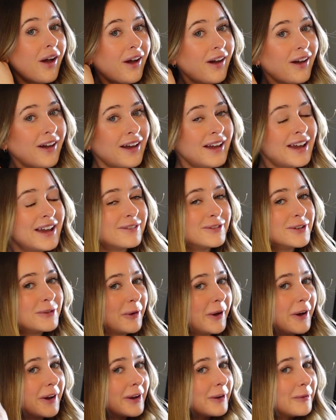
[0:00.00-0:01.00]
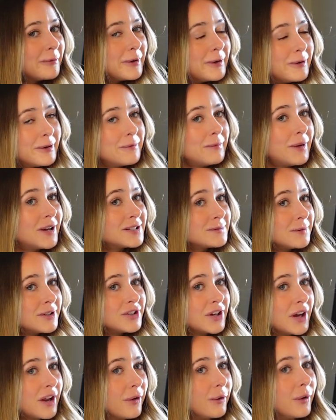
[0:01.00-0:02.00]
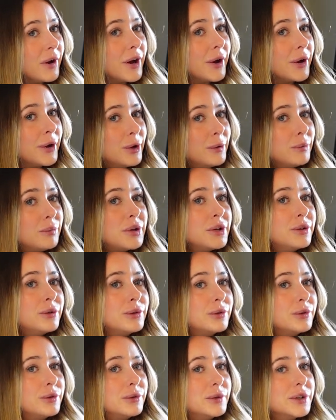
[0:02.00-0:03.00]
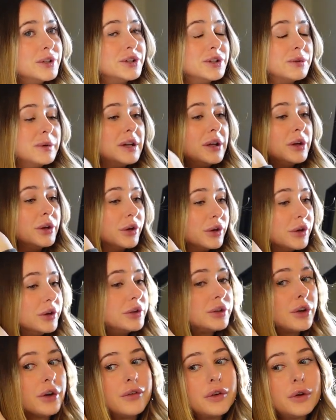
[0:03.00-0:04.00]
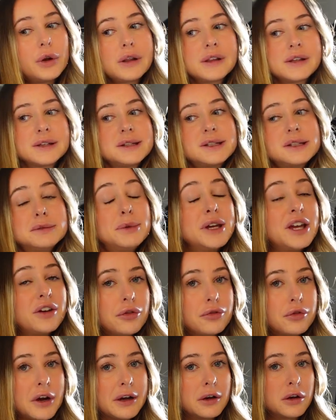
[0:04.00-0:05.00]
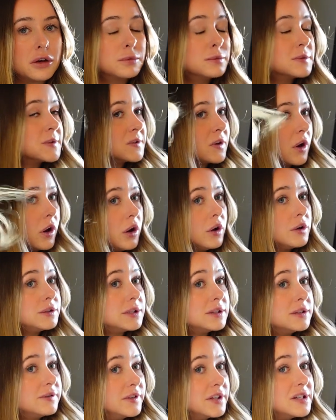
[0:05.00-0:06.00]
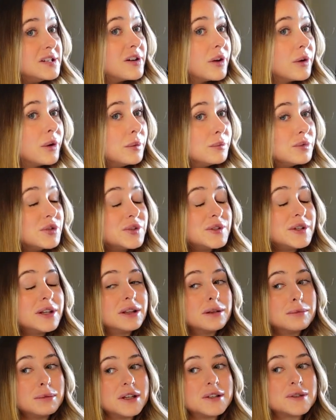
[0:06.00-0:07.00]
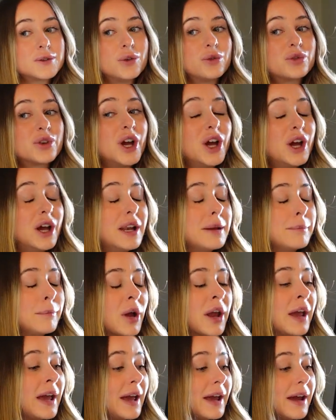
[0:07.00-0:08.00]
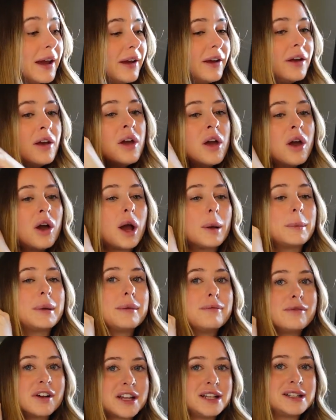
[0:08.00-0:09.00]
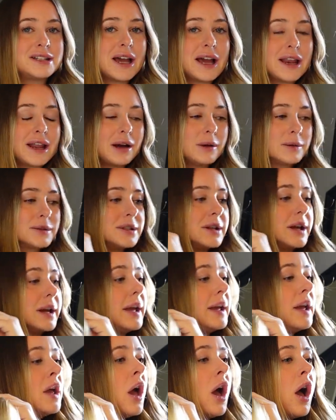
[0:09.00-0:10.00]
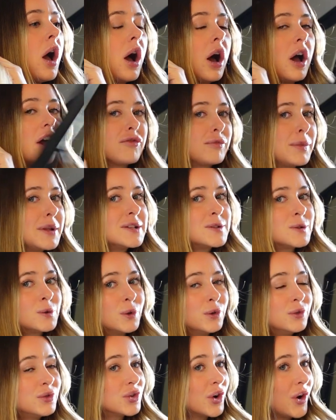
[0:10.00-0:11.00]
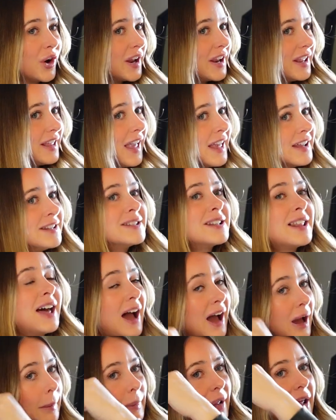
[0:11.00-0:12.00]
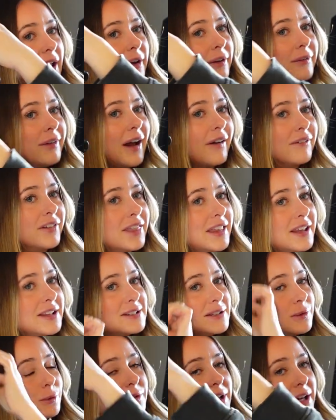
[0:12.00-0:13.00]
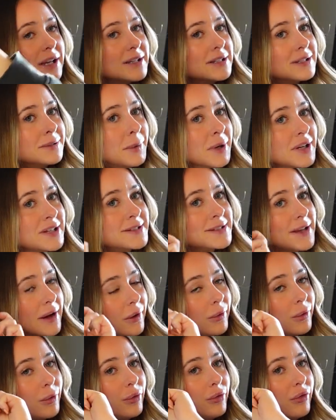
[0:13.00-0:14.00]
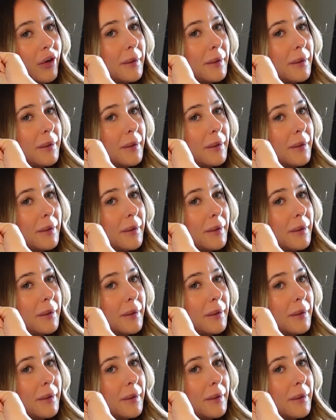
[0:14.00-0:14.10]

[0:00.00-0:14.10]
Hi everyone, welcome back to my channel. I hope you're all doing good. I feel like this is a bit of a random start to the video. I'm just in the midst of curling my hair. I'm getting ready to head out today. I've been sort of trying to get into the habit of having these little days to myself.